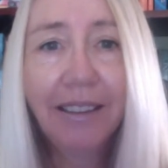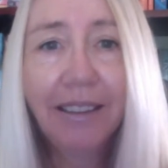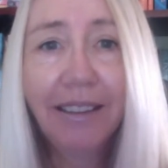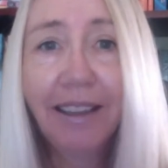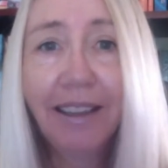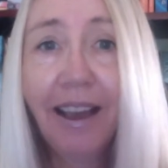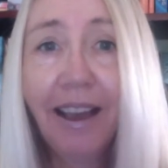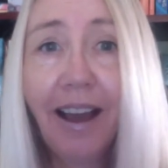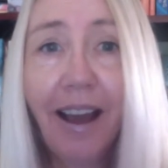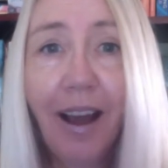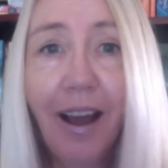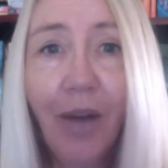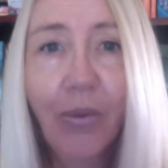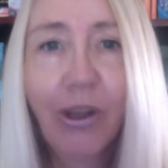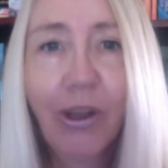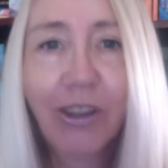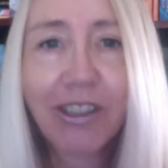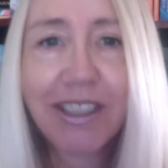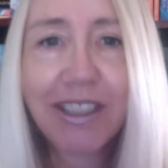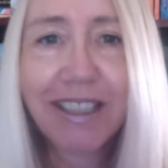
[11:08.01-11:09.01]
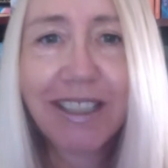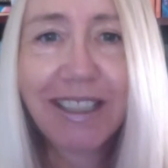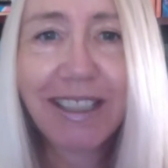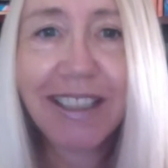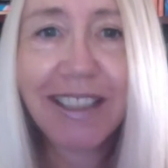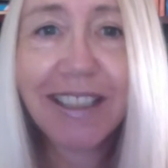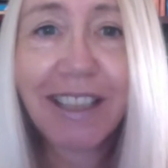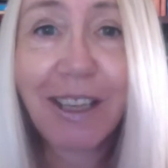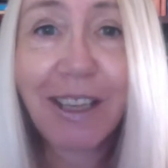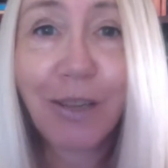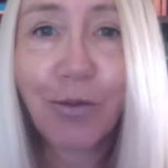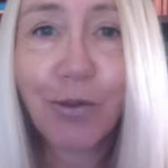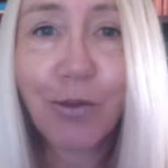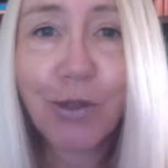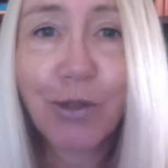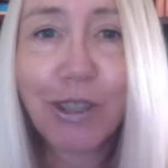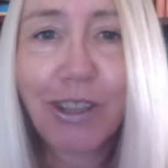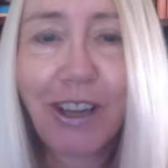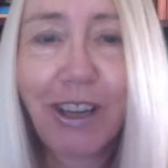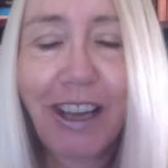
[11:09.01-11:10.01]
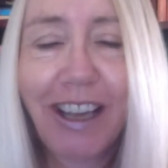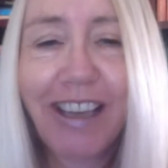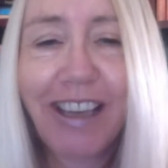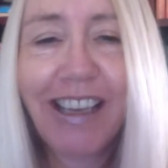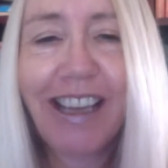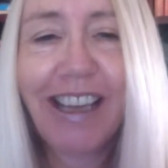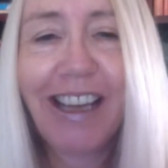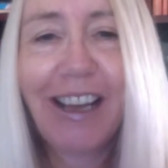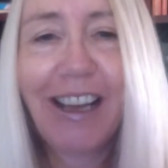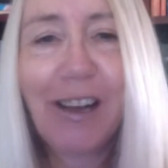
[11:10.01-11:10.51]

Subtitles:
Yeah, we got to see his evil side.